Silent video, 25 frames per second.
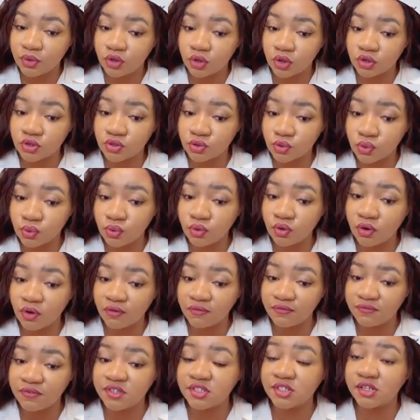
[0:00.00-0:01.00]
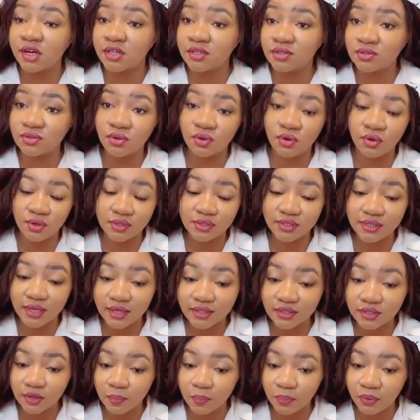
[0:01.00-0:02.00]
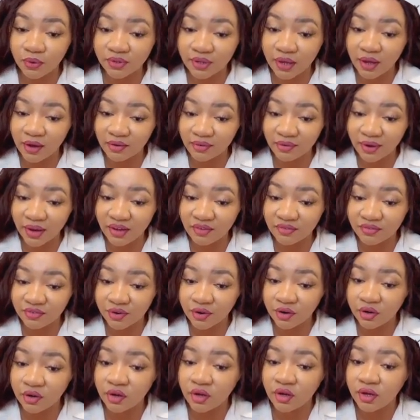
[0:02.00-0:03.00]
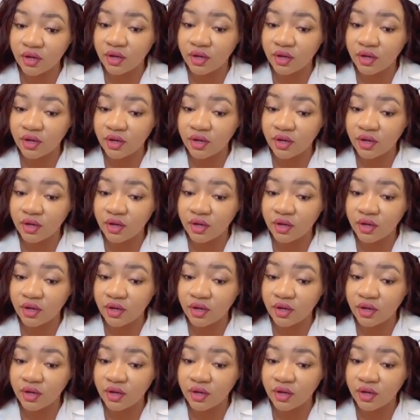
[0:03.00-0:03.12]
your school official to contact upon arrival,